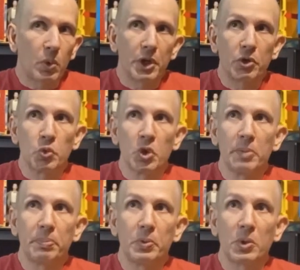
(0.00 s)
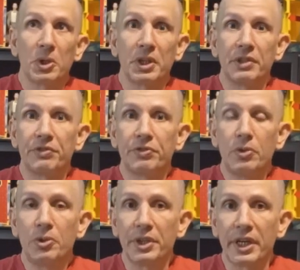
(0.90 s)
I grew up and where it got
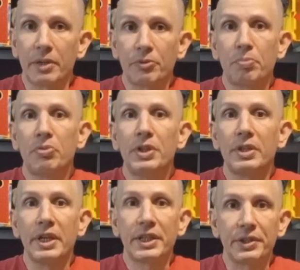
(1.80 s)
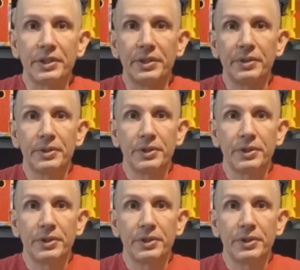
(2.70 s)
sold at, it was pretty likely,